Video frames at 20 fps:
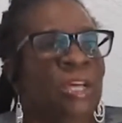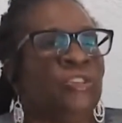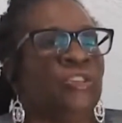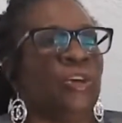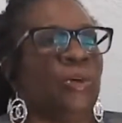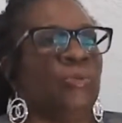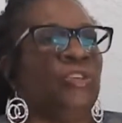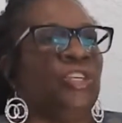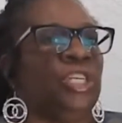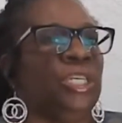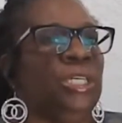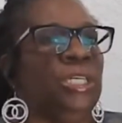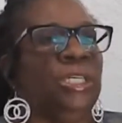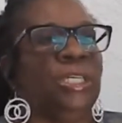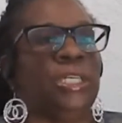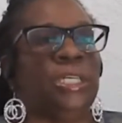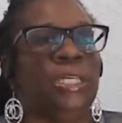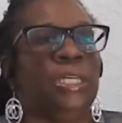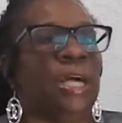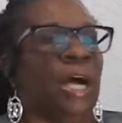So
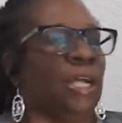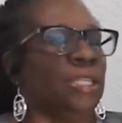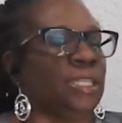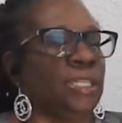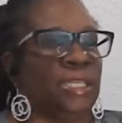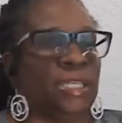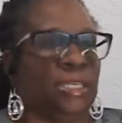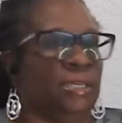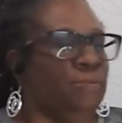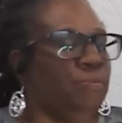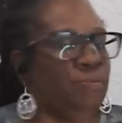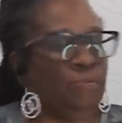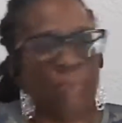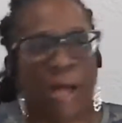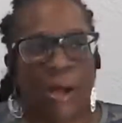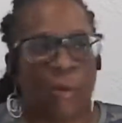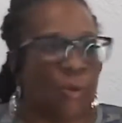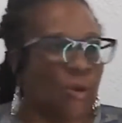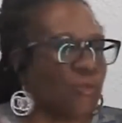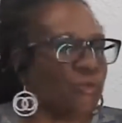
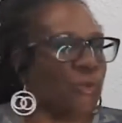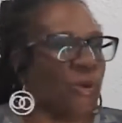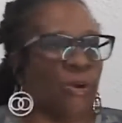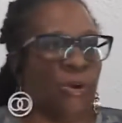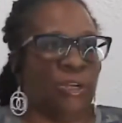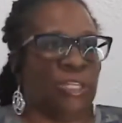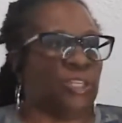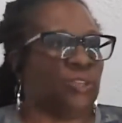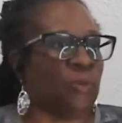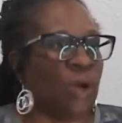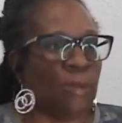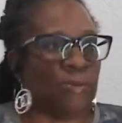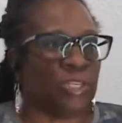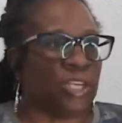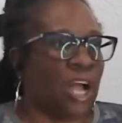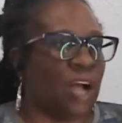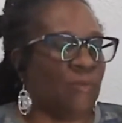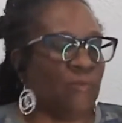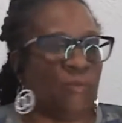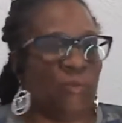I worked for her in the swap
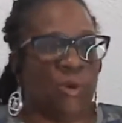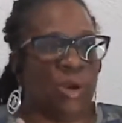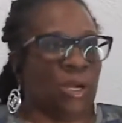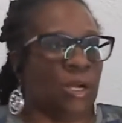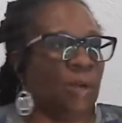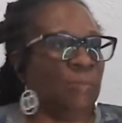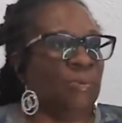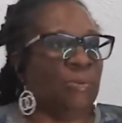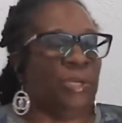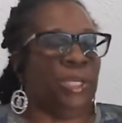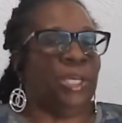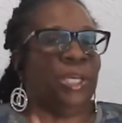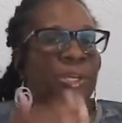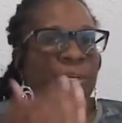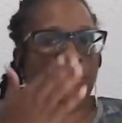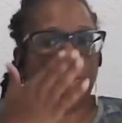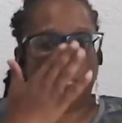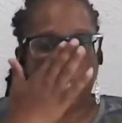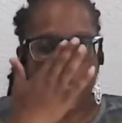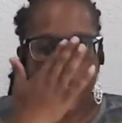shop for a couple of
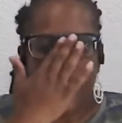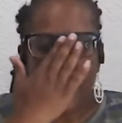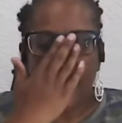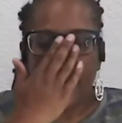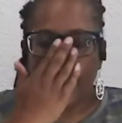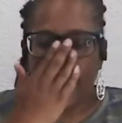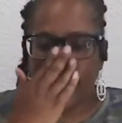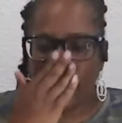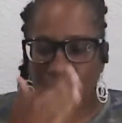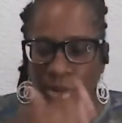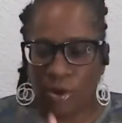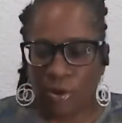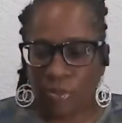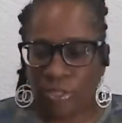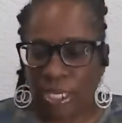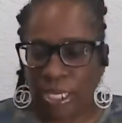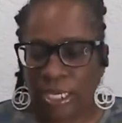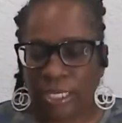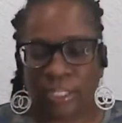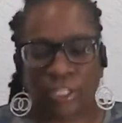years and
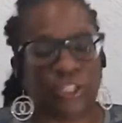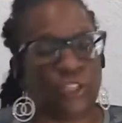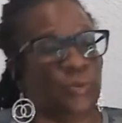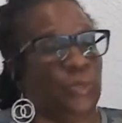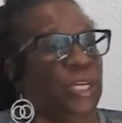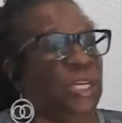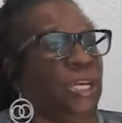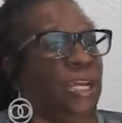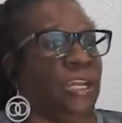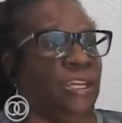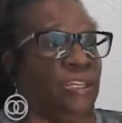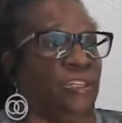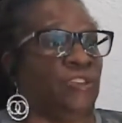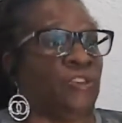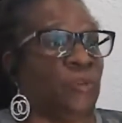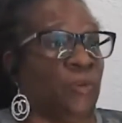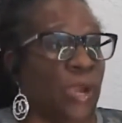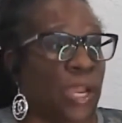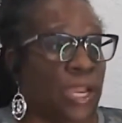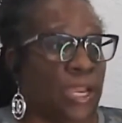learned the industry and the
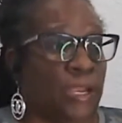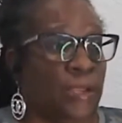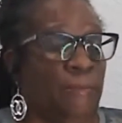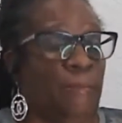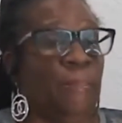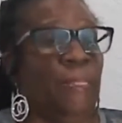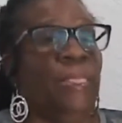trade.